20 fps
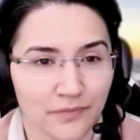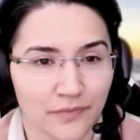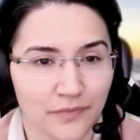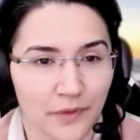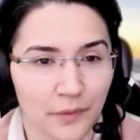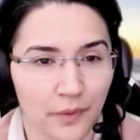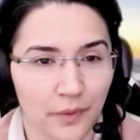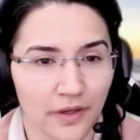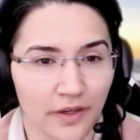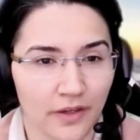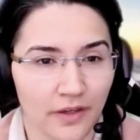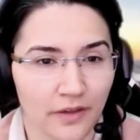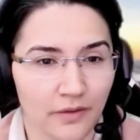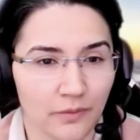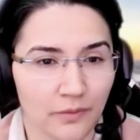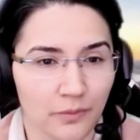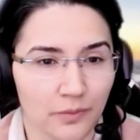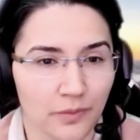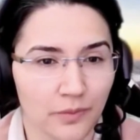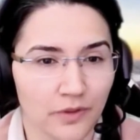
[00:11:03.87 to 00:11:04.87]
The
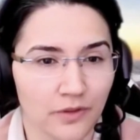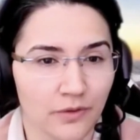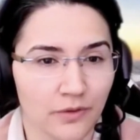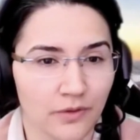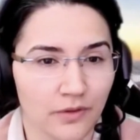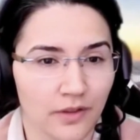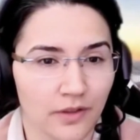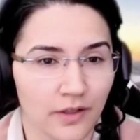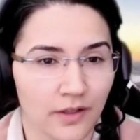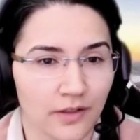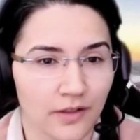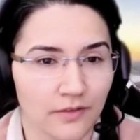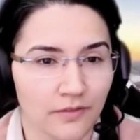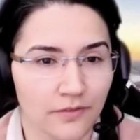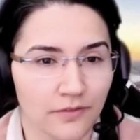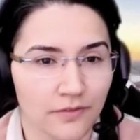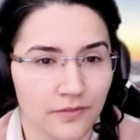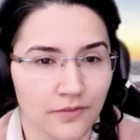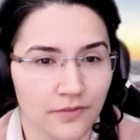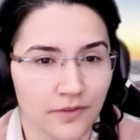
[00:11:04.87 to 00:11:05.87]
way we do a lot of
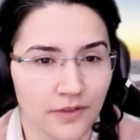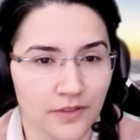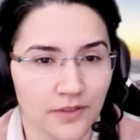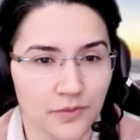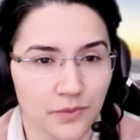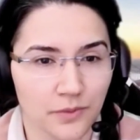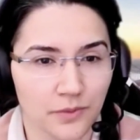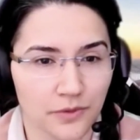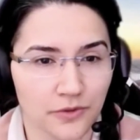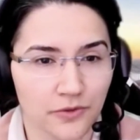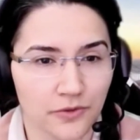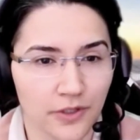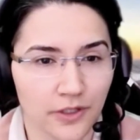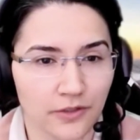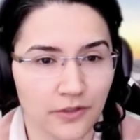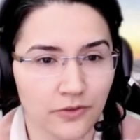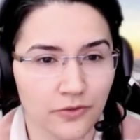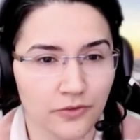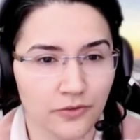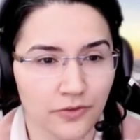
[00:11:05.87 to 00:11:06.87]
things when we're
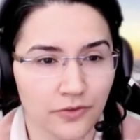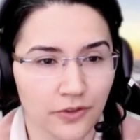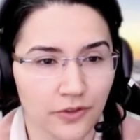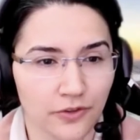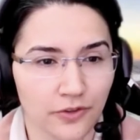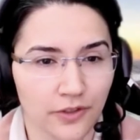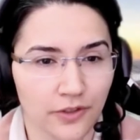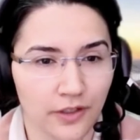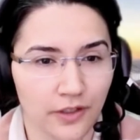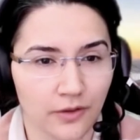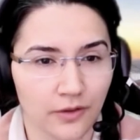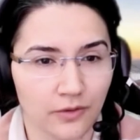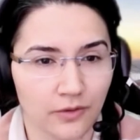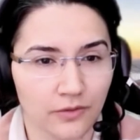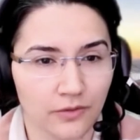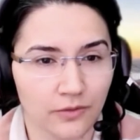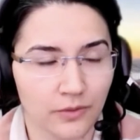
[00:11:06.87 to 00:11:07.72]
trying to figure it out,